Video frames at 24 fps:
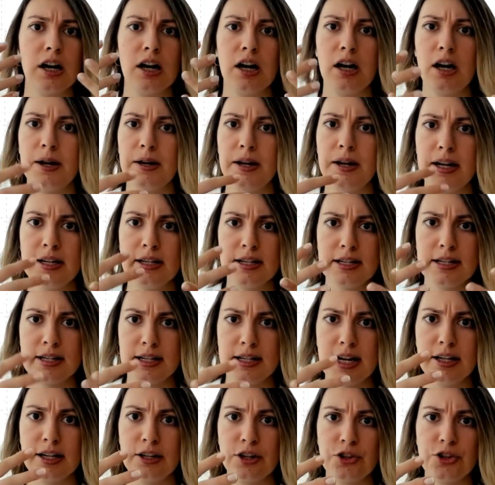
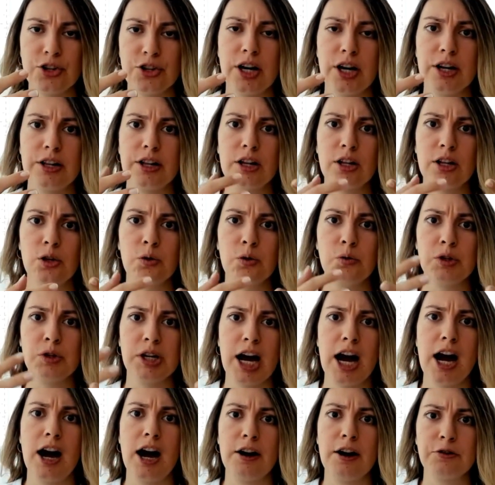understand each other, you would
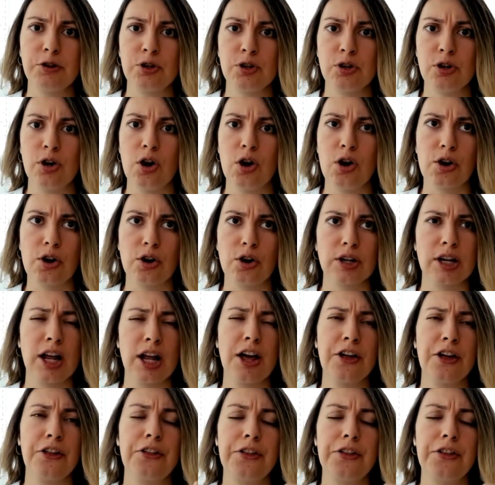have to learn